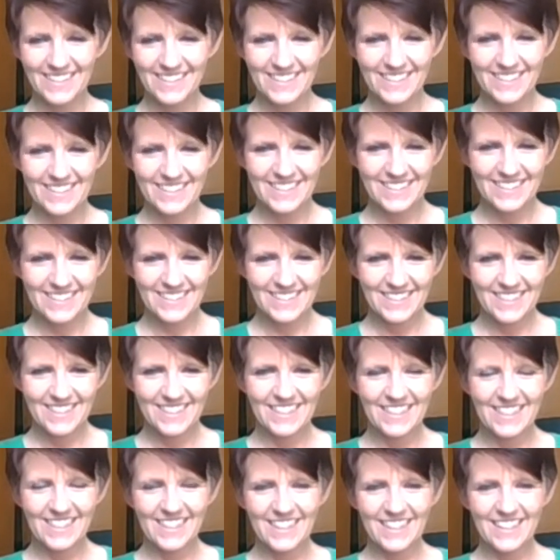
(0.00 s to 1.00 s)

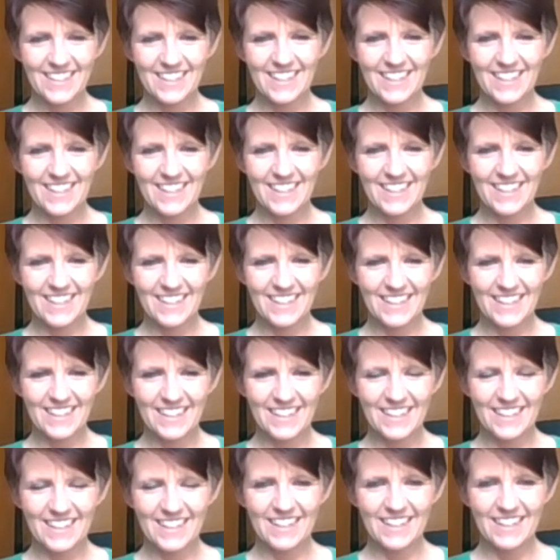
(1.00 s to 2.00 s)

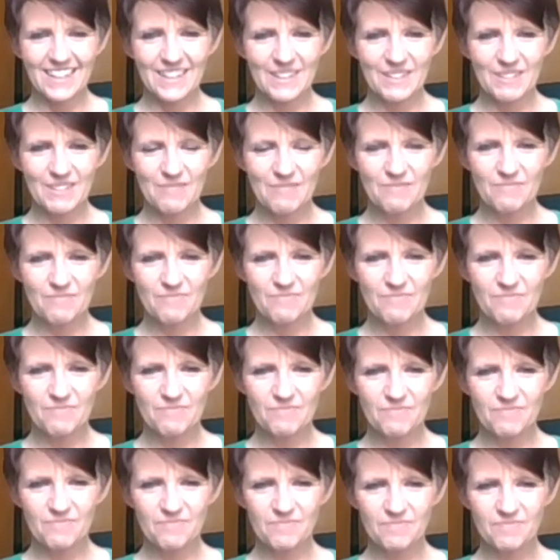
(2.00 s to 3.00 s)

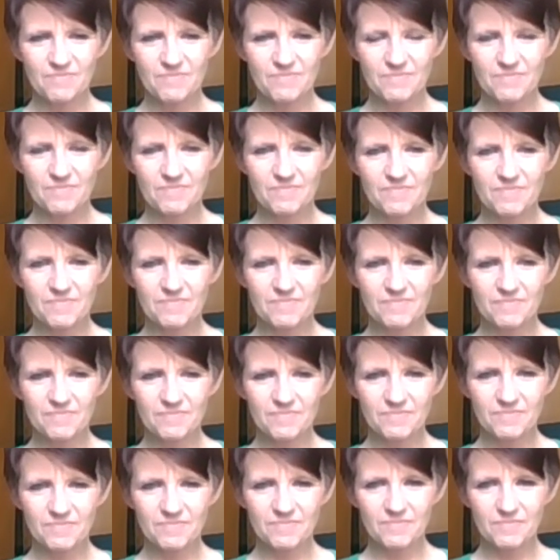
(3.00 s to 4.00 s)

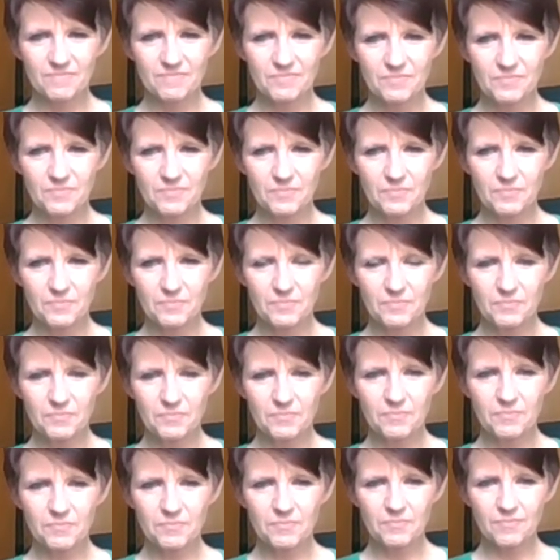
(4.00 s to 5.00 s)

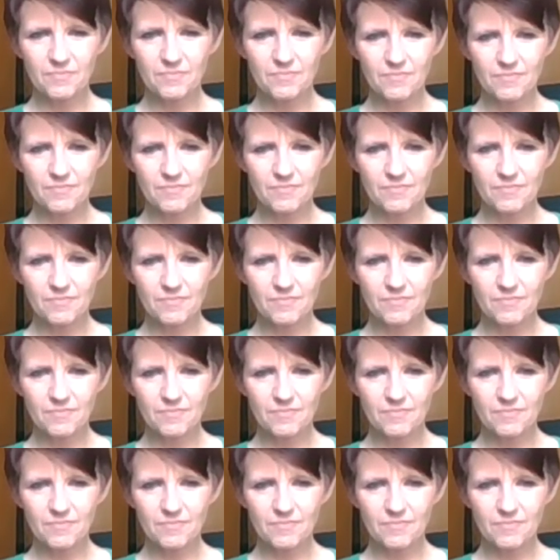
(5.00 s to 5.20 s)
This person isn't speaking.